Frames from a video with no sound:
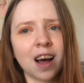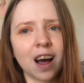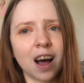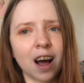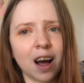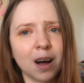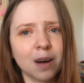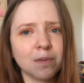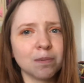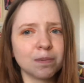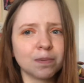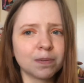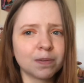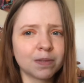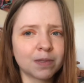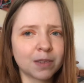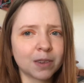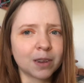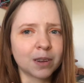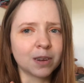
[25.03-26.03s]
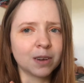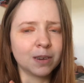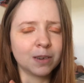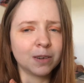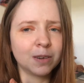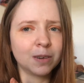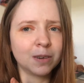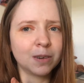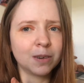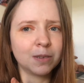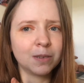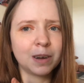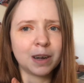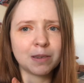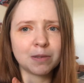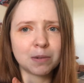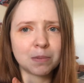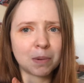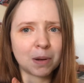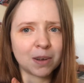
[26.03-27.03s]
We
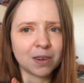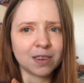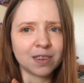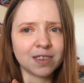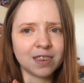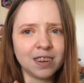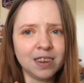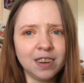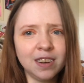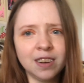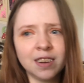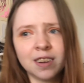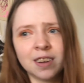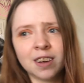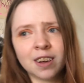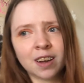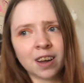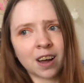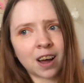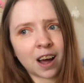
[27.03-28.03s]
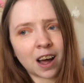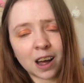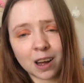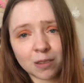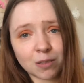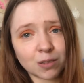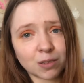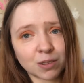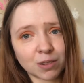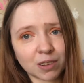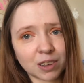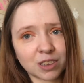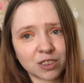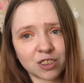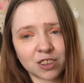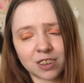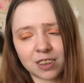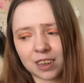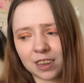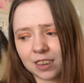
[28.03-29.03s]
have a Percy. I have a
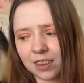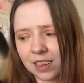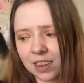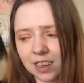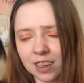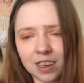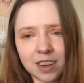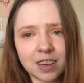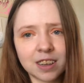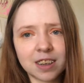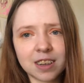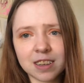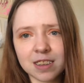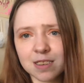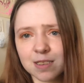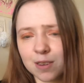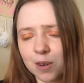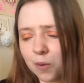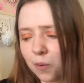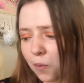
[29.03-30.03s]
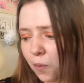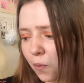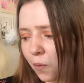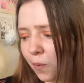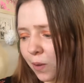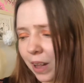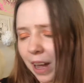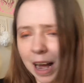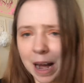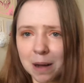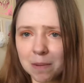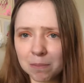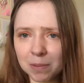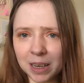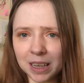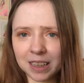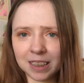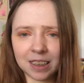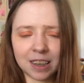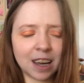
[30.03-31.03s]
Fletcher down here. It's all
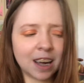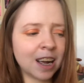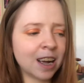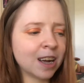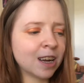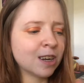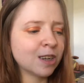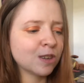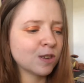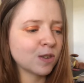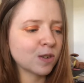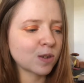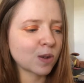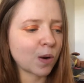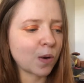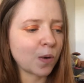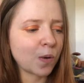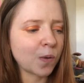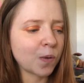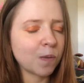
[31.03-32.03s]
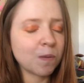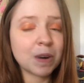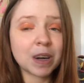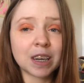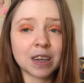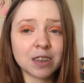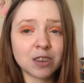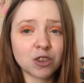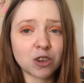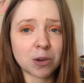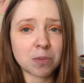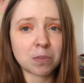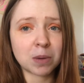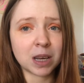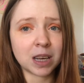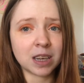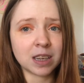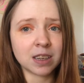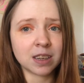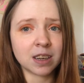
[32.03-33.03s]
happening. So we're going to jump
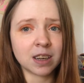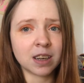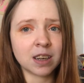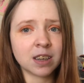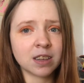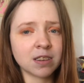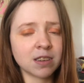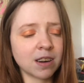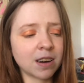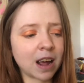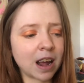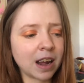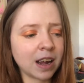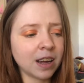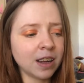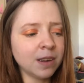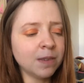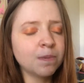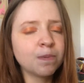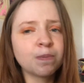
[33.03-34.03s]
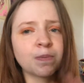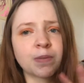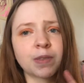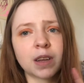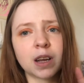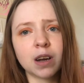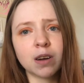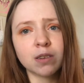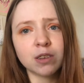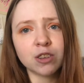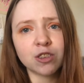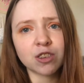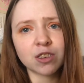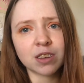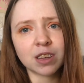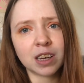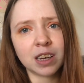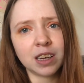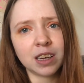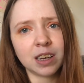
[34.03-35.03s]
in today.
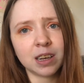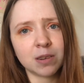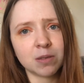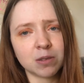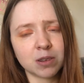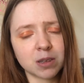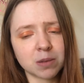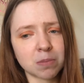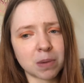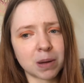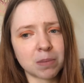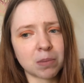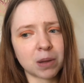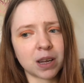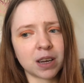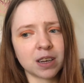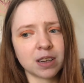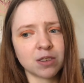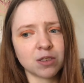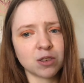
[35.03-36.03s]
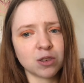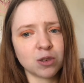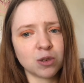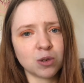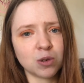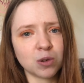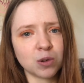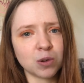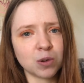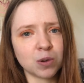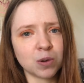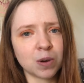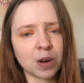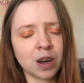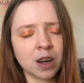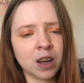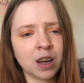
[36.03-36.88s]
Originally, it was my plan to do